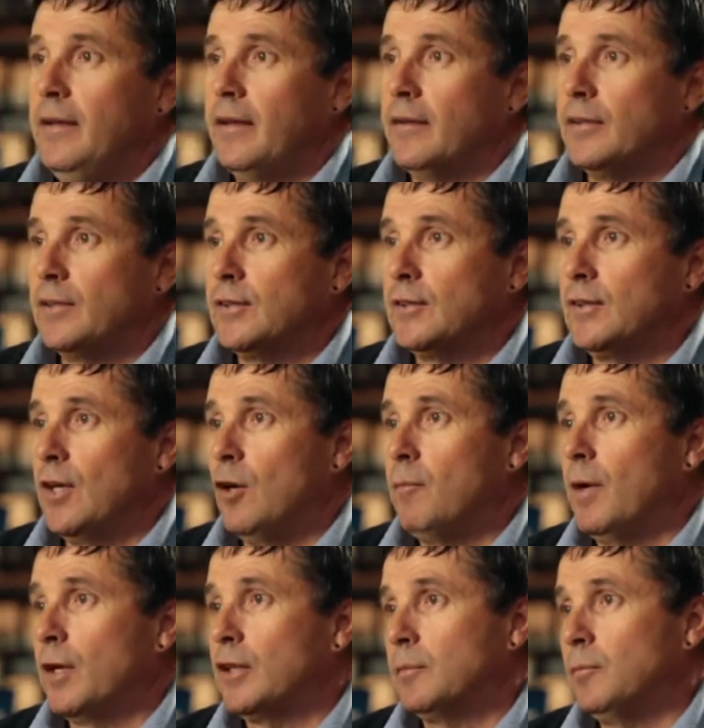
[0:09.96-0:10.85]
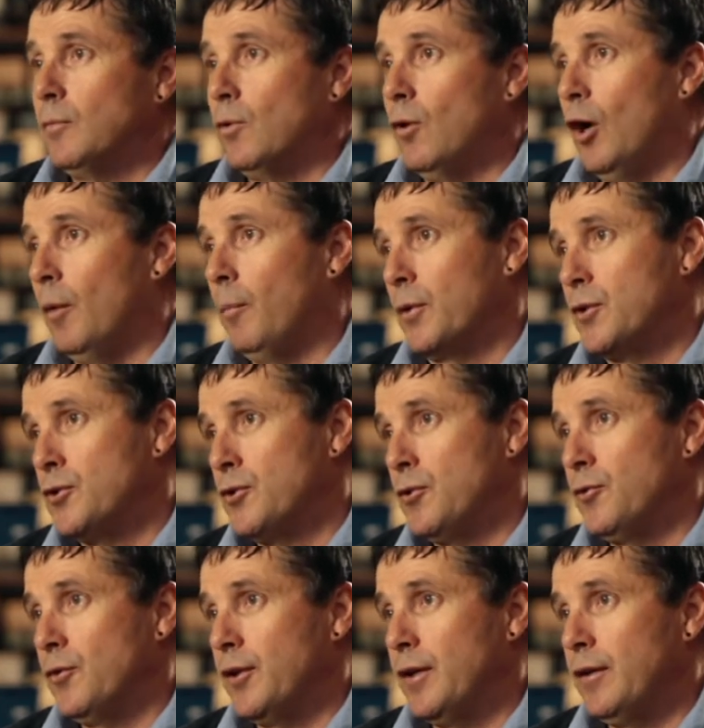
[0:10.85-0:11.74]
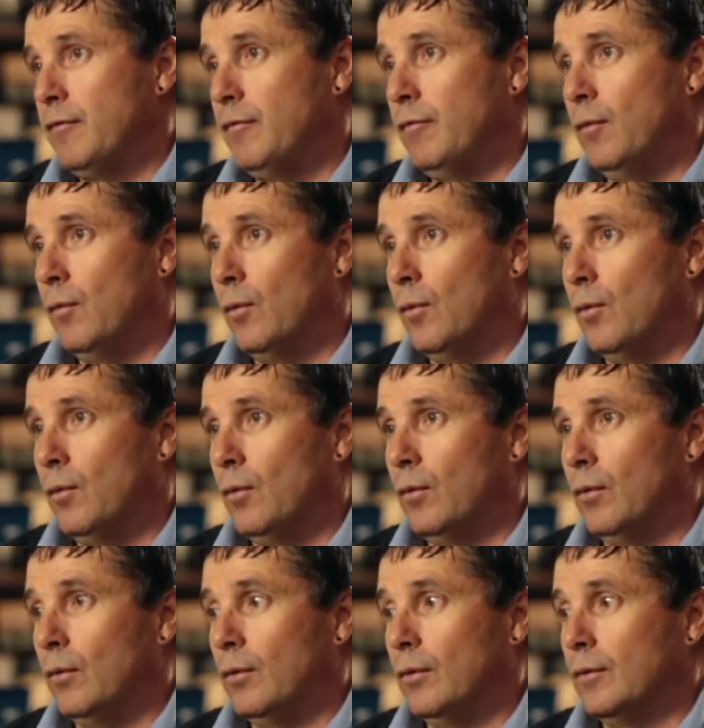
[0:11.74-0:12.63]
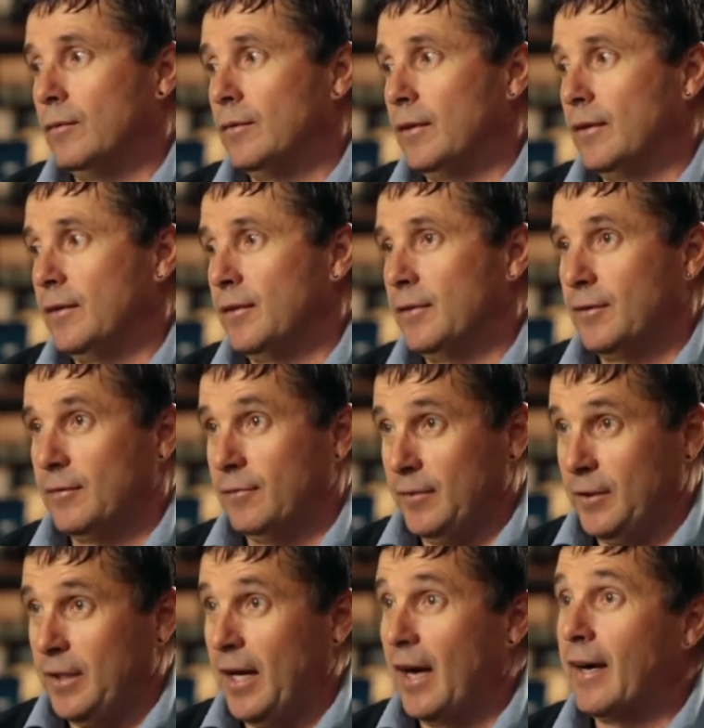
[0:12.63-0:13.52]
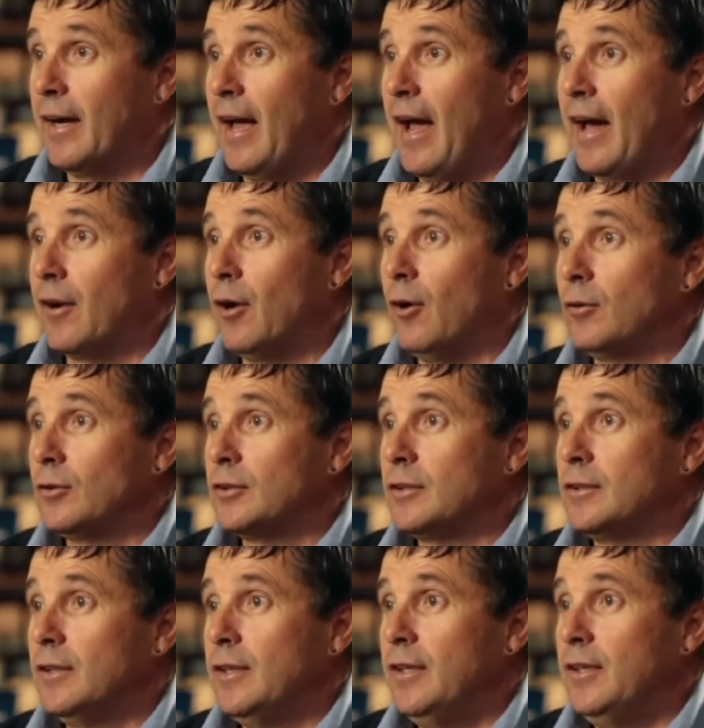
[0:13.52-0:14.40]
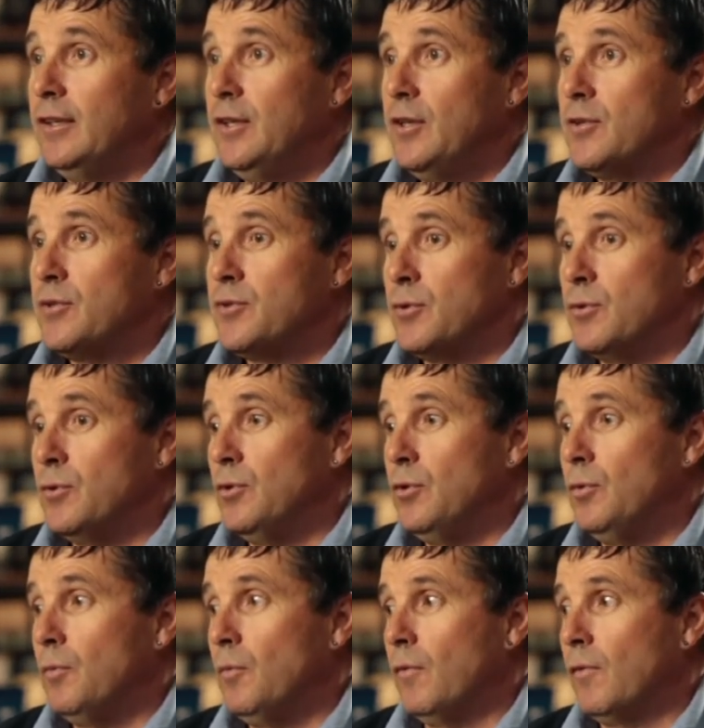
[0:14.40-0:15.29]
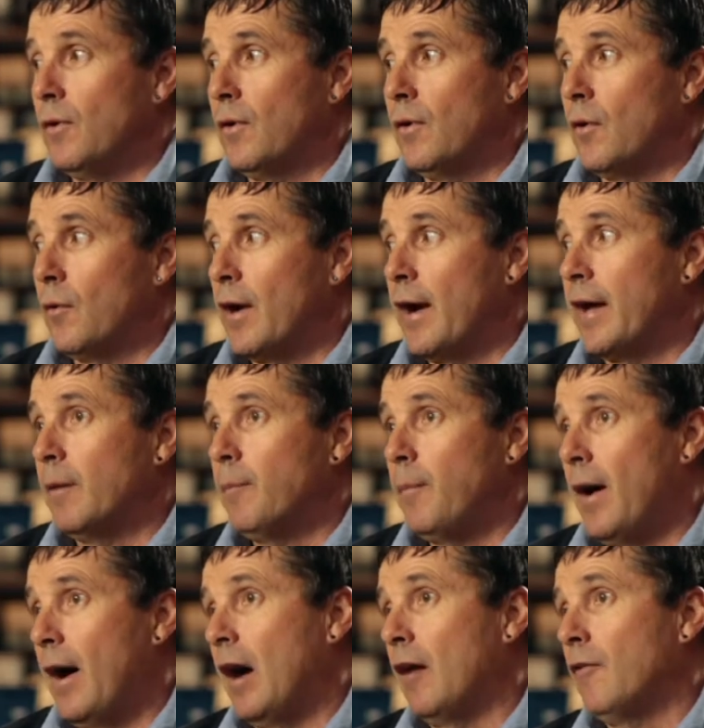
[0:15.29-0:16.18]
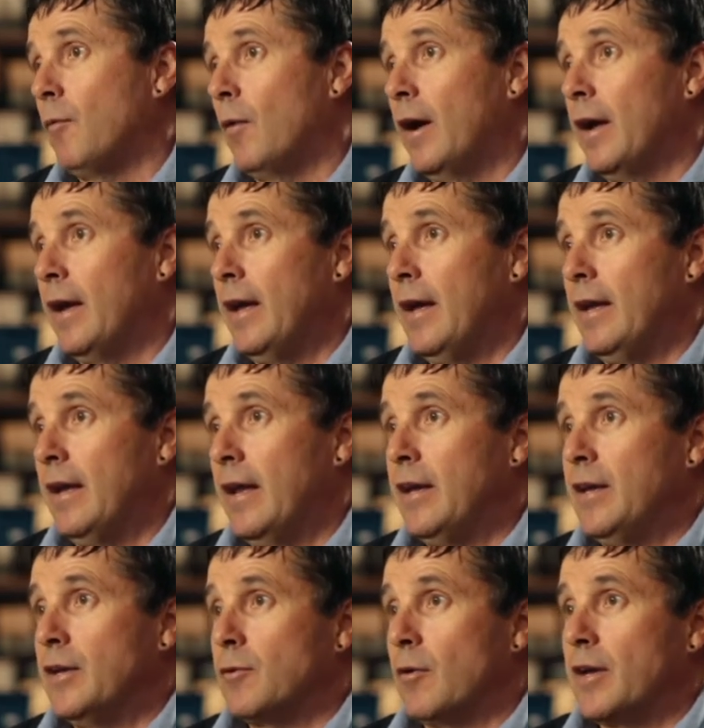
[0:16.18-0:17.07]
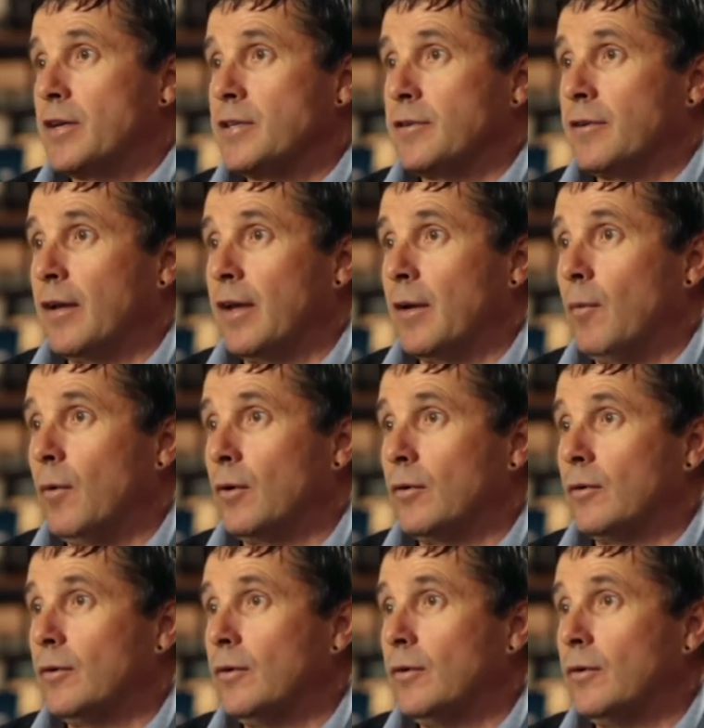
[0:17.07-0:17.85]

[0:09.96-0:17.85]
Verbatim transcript: There's so much more opportunity for young adults to create a pathway in any direction they want.